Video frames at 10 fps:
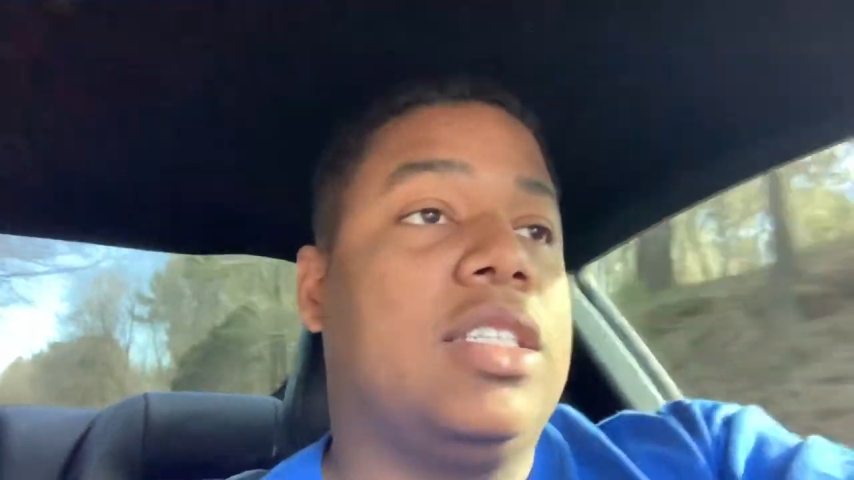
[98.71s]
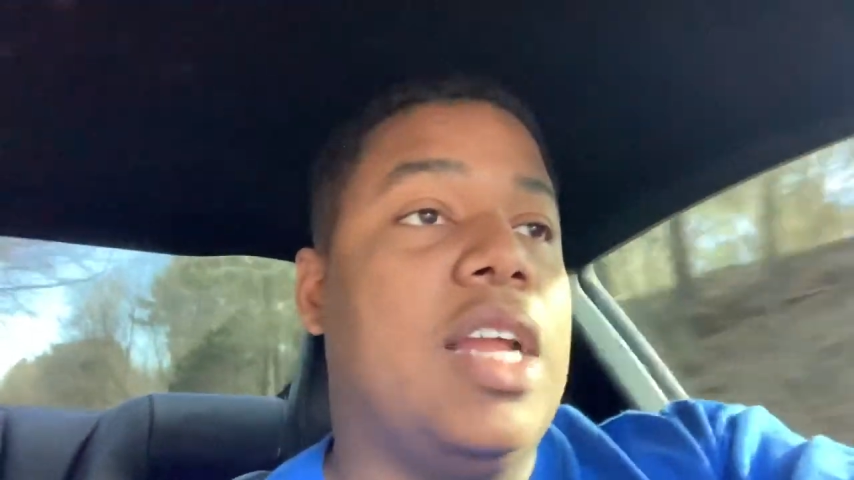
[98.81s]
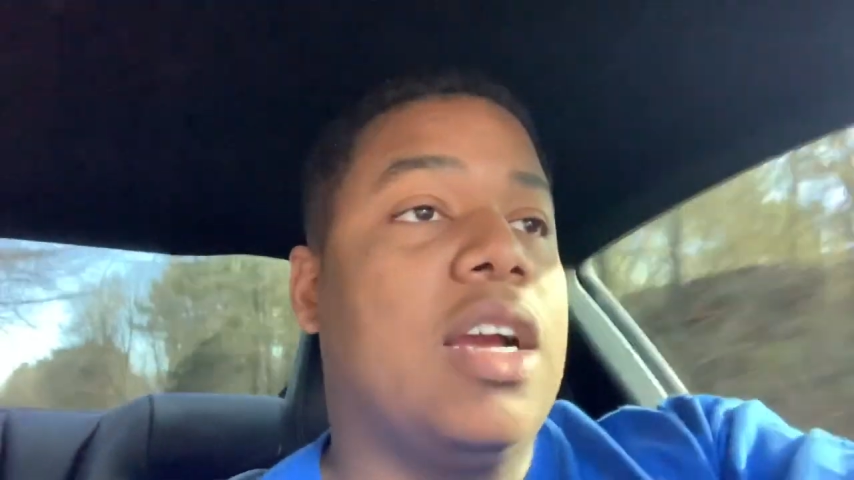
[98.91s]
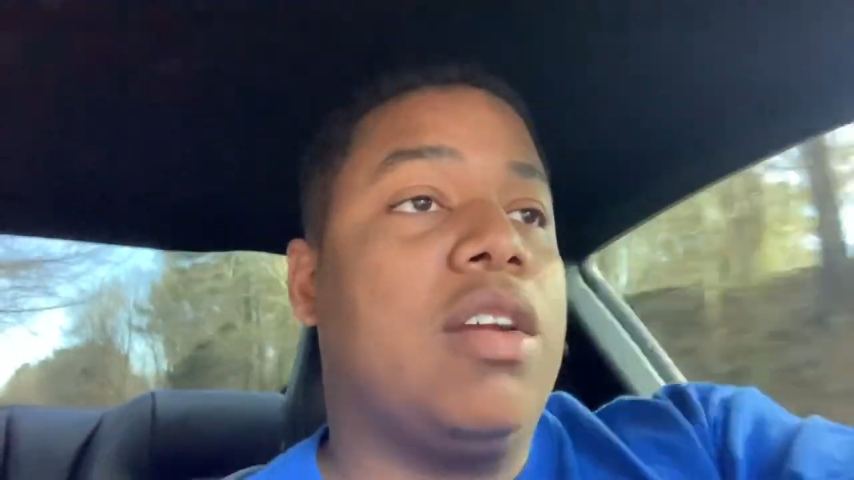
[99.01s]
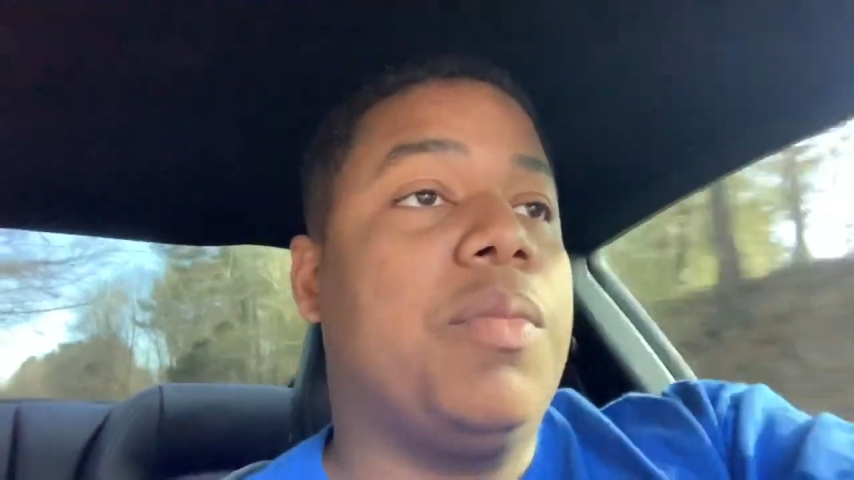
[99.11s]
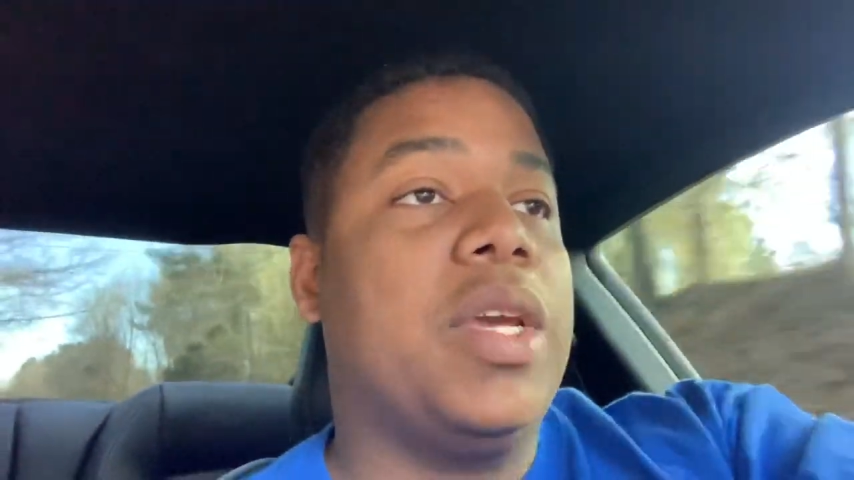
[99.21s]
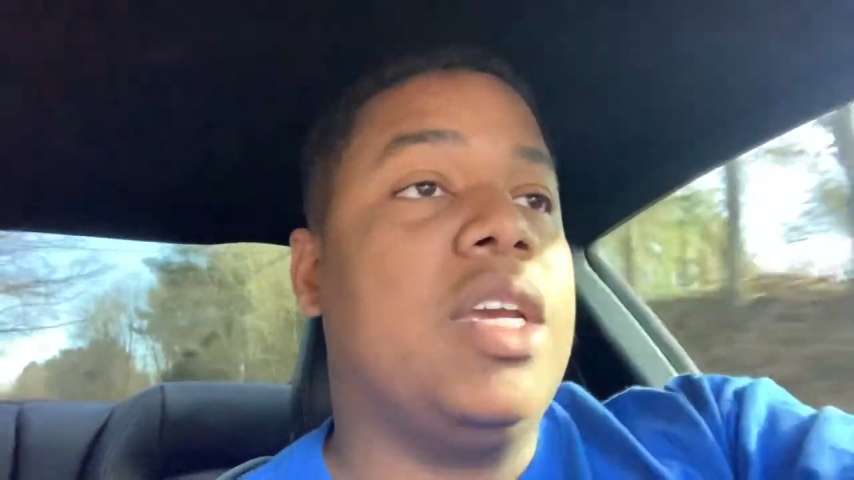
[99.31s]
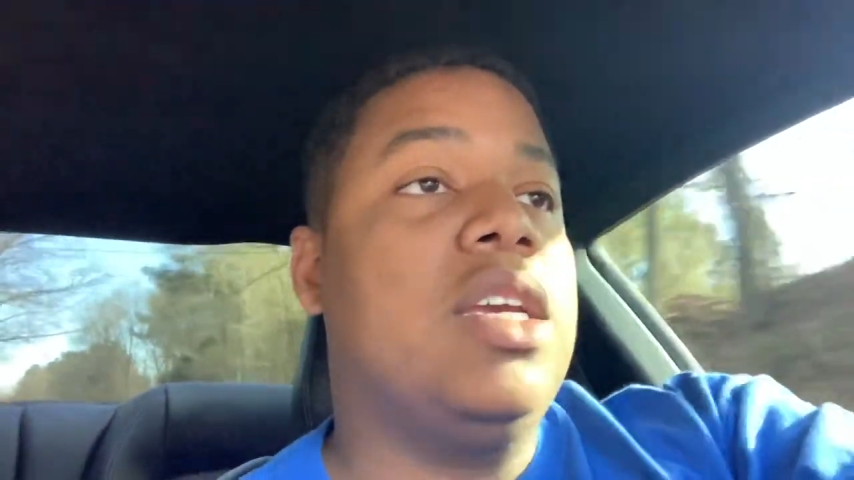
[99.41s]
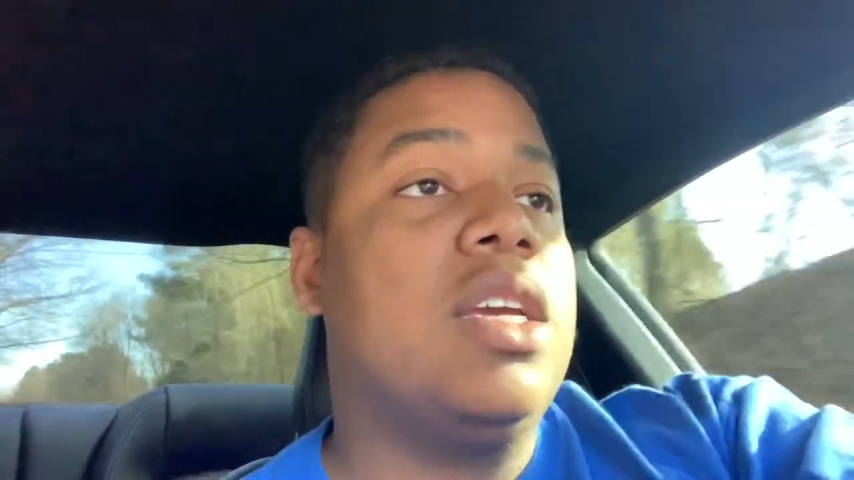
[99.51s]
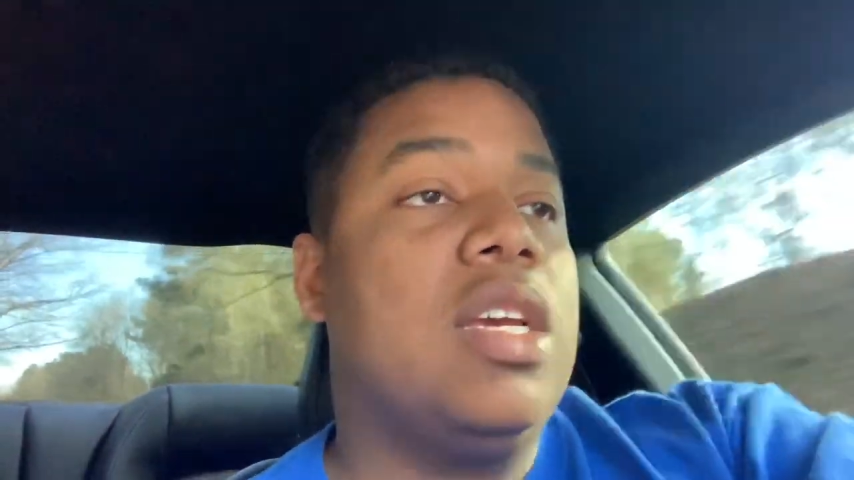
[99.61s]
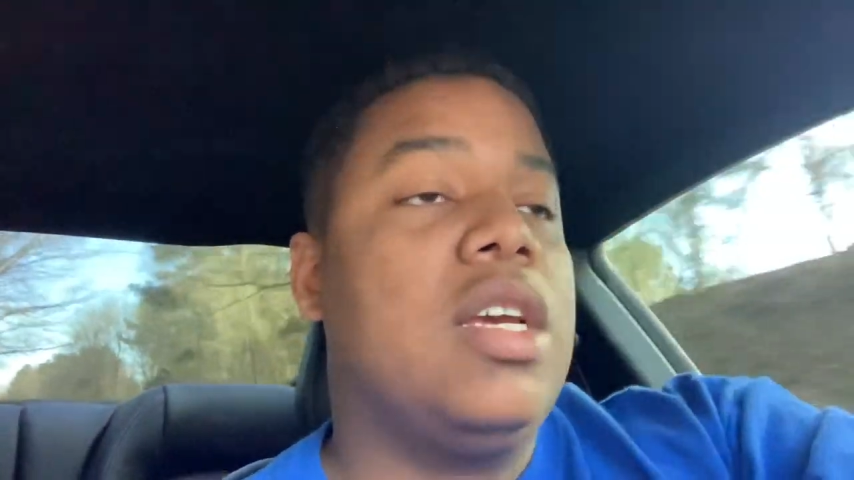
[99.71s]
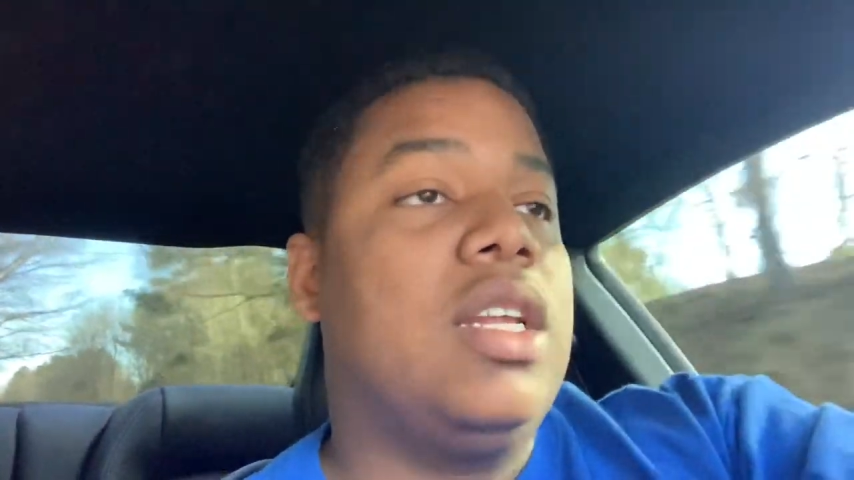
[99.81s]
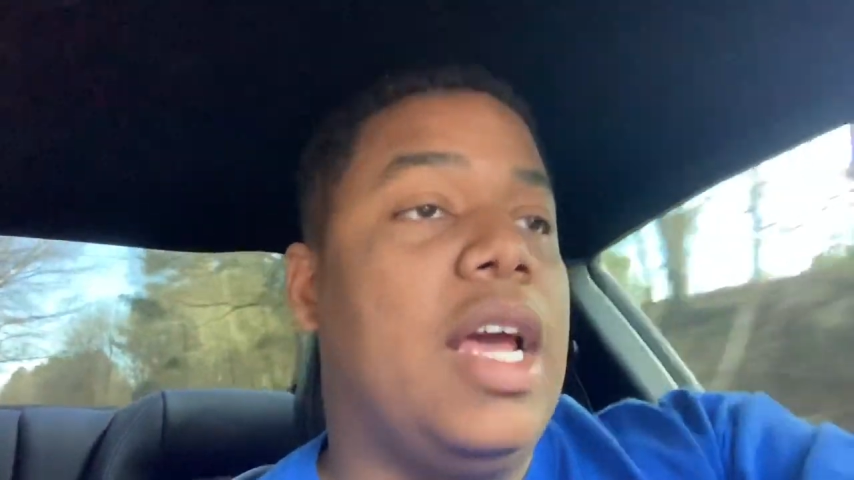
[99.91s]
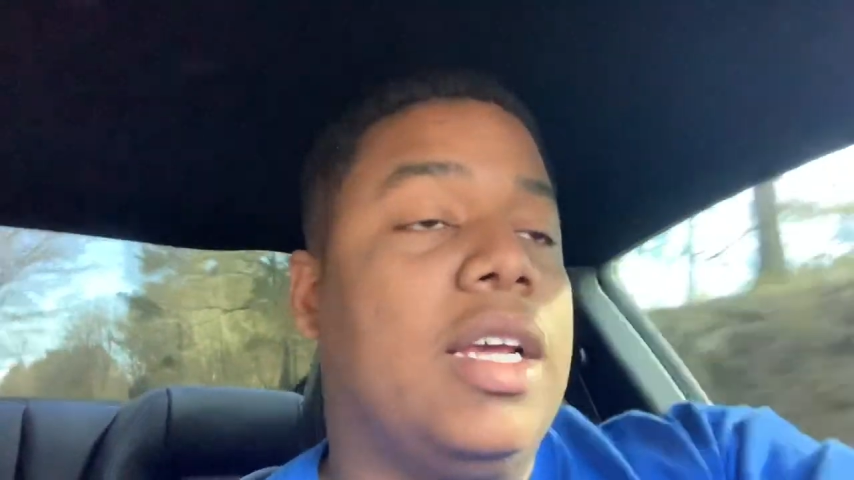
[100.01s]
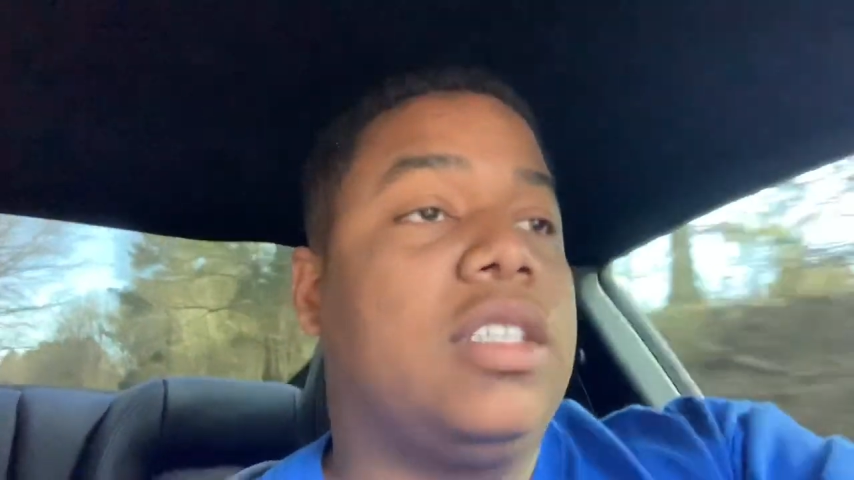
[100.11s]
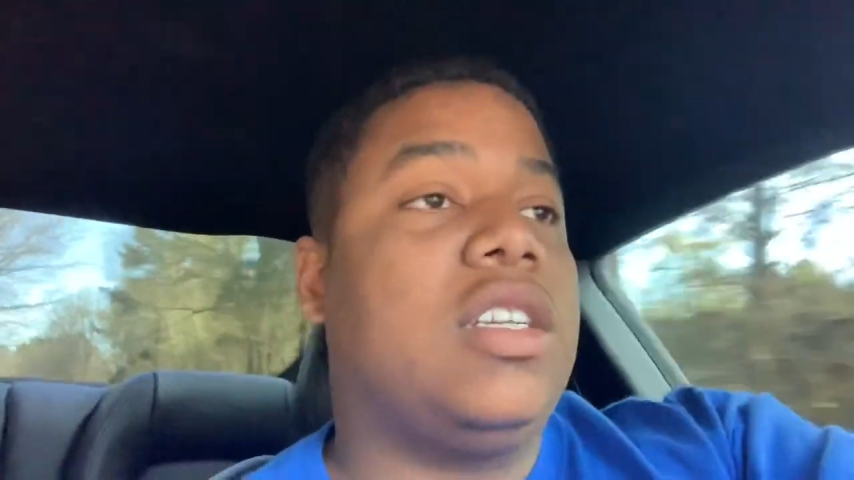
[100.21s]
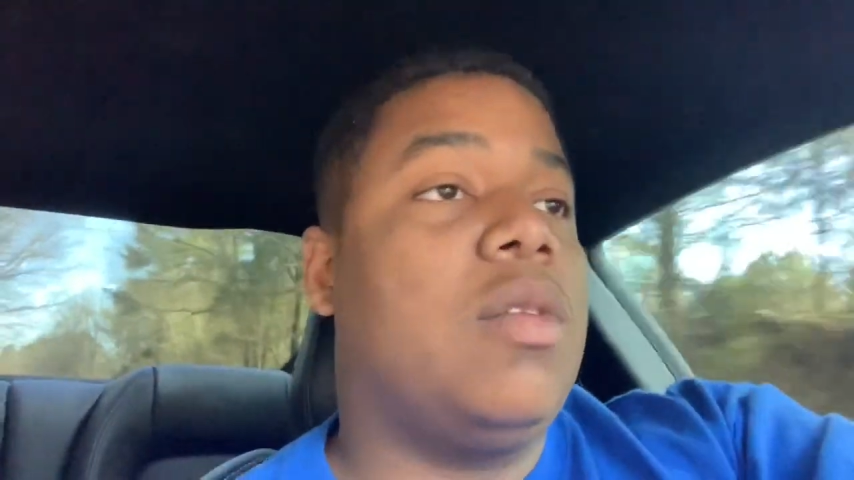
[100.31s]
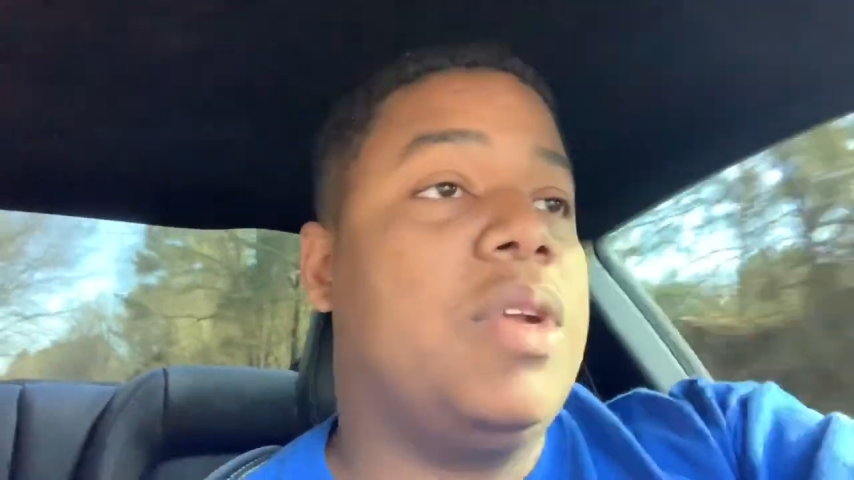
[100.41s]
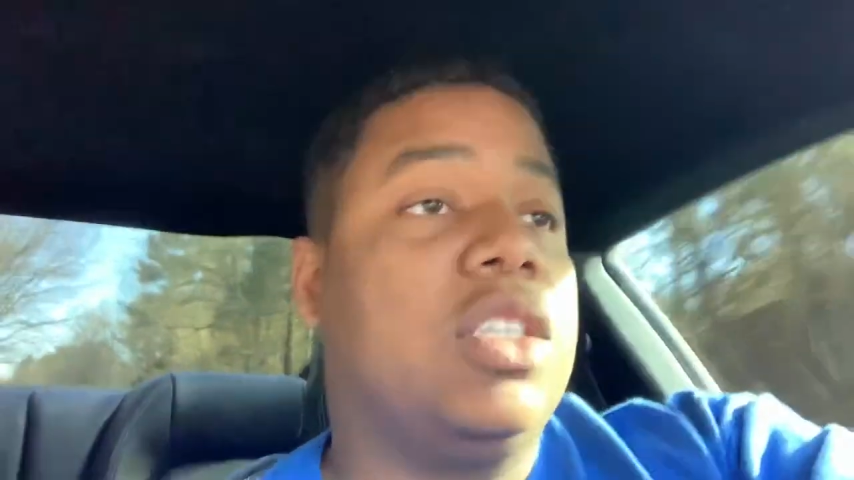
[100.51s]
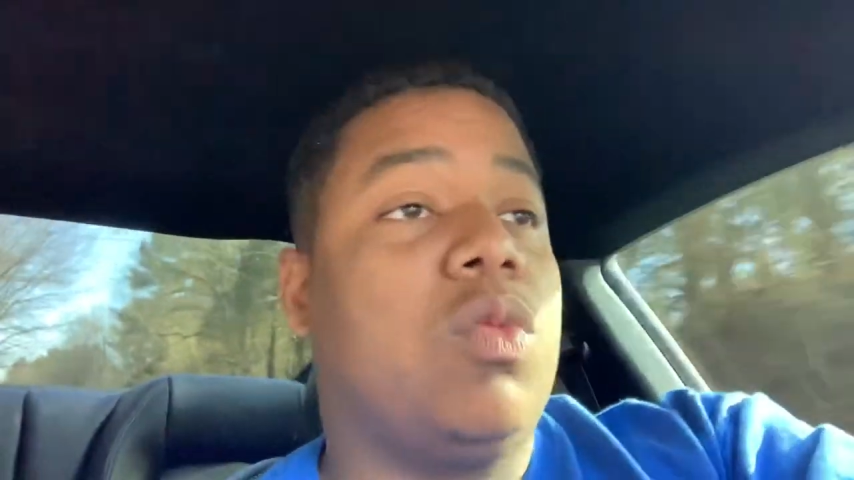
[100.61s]
It's not gonna be like
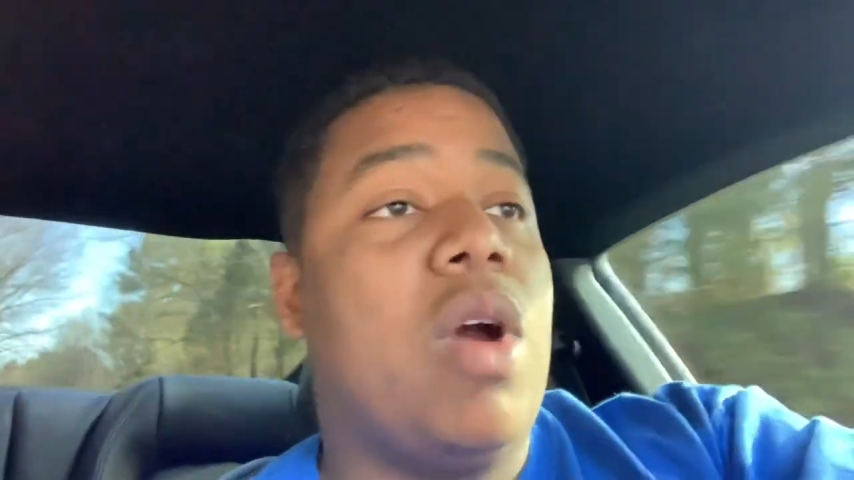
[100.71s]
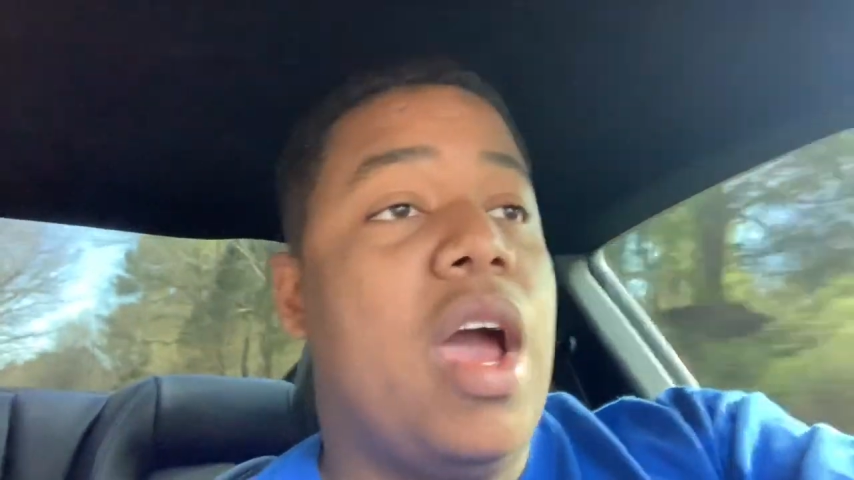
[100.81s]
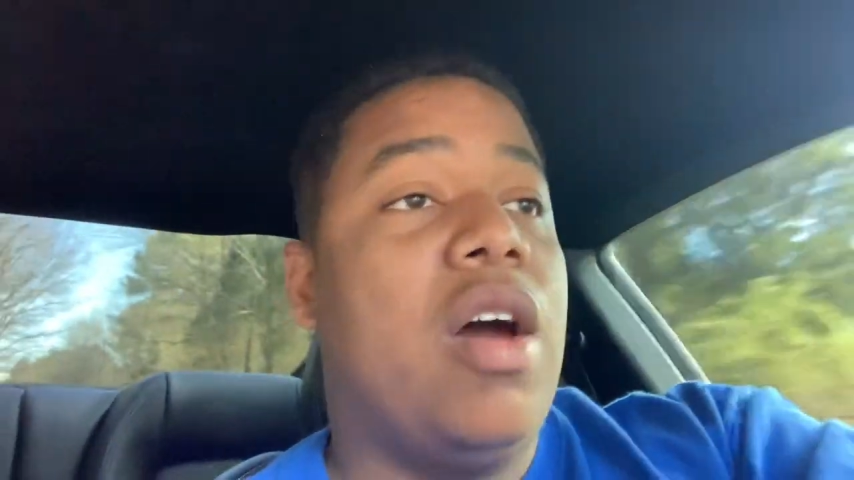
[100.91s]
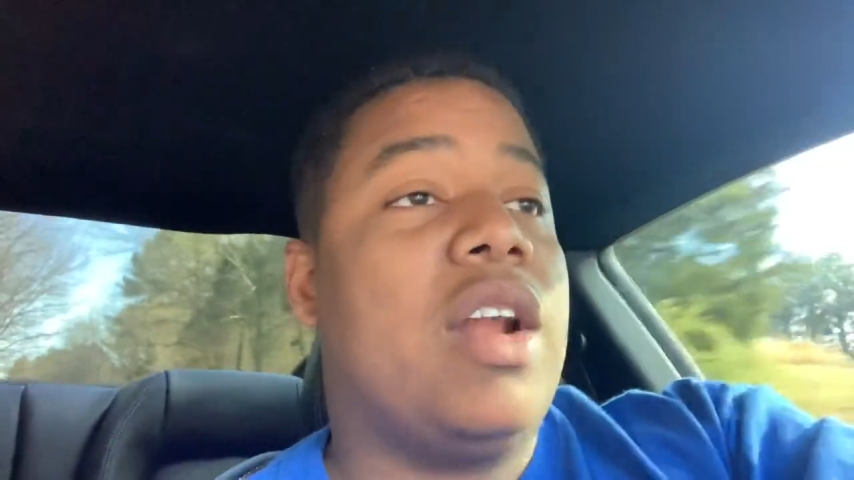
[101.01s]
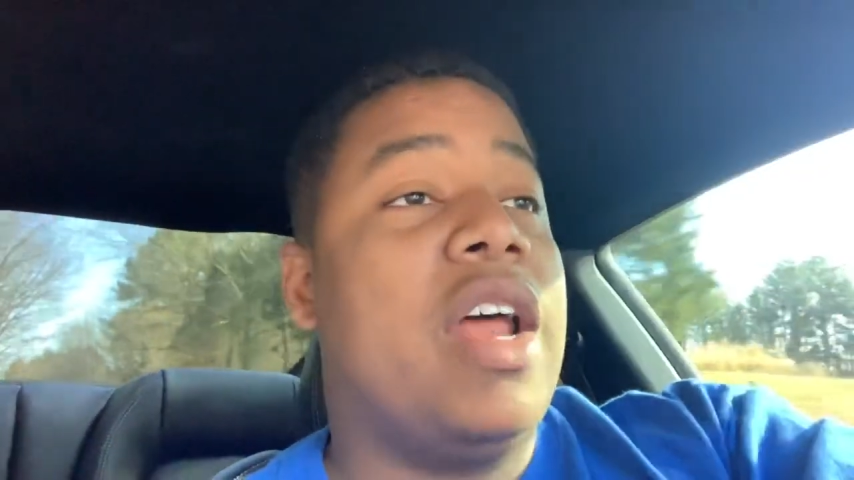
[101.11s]
something that's wild.